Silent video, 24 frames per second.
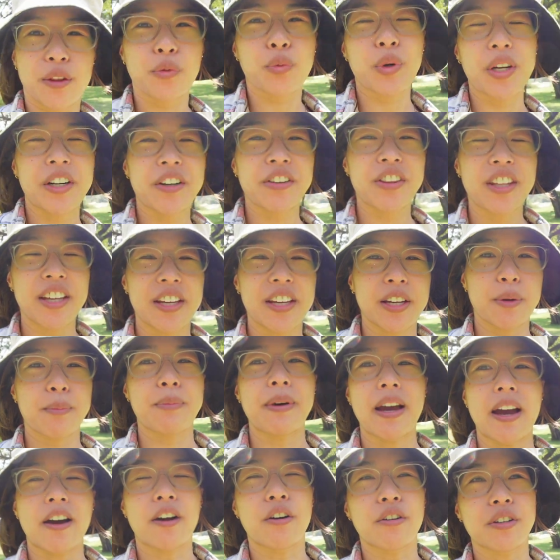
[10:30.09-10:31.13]
The weird thing
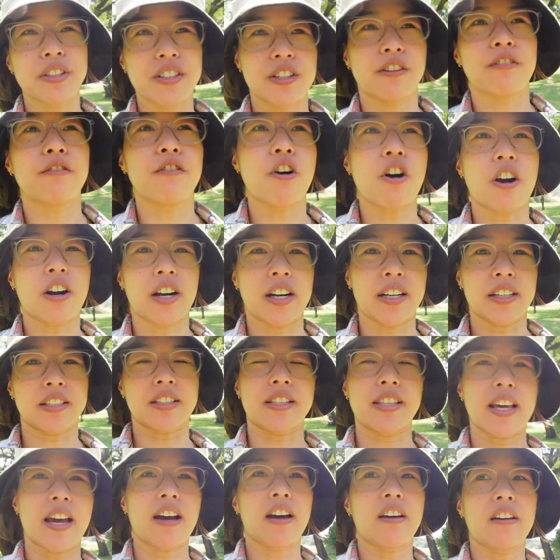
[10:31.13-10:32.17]
about safari is
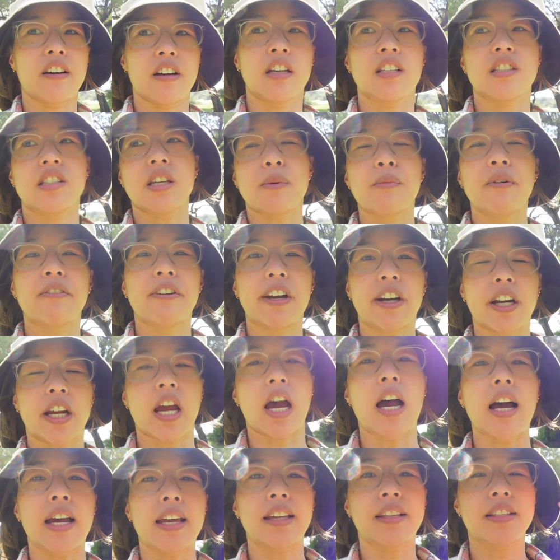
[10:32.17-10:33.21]
that some of our
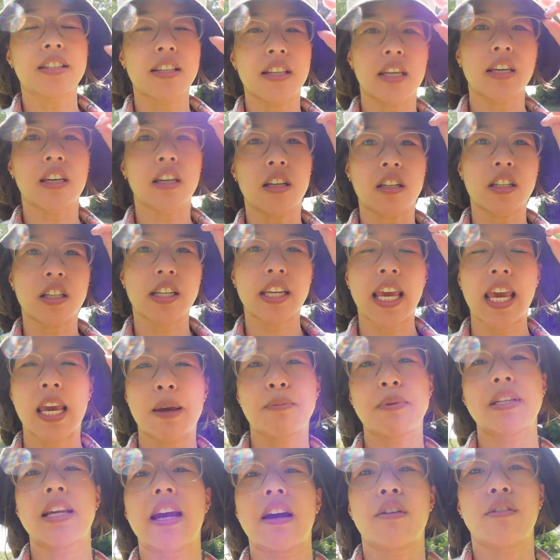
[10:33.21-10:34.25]
guides in Cape
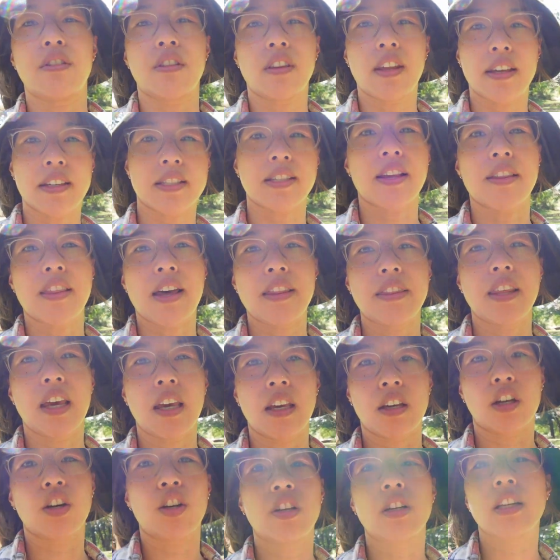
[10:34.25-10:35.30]
Town, they said that they
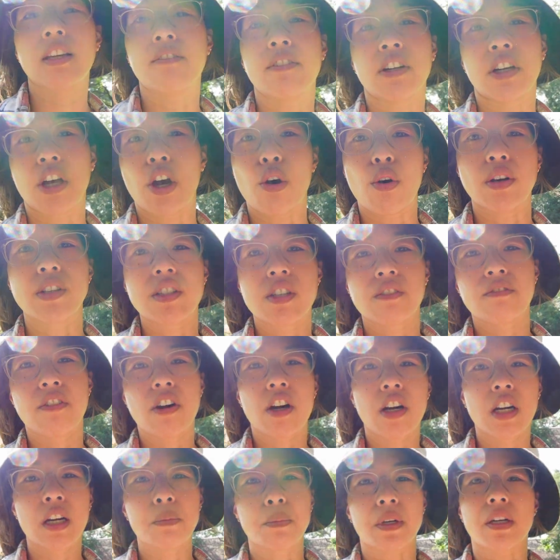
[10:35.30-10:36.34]
couldn't even go on
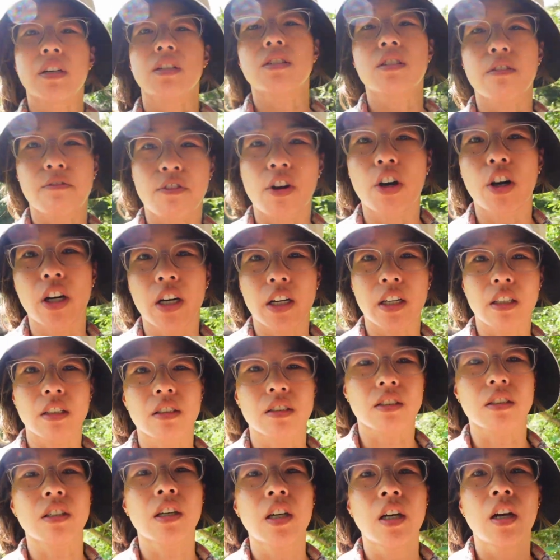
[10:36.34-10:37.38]
safari because safari
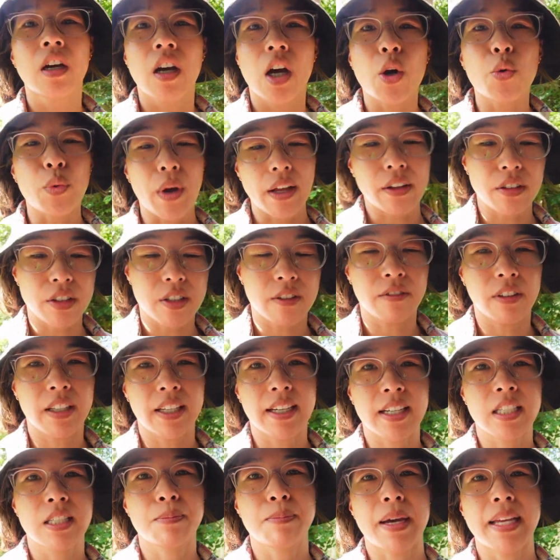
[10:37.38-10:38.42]
is a relatively
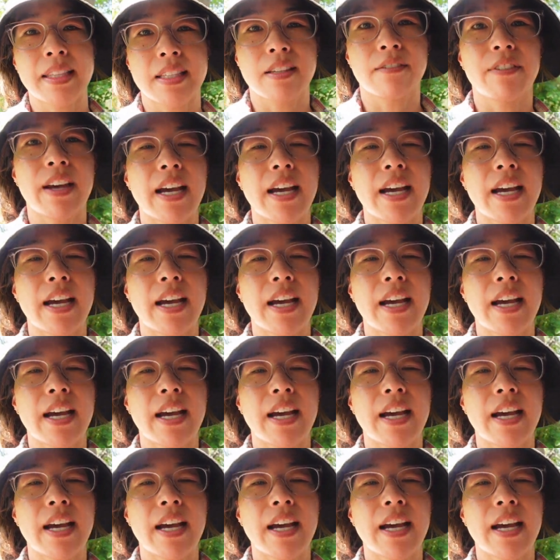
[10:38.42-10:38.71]
expensive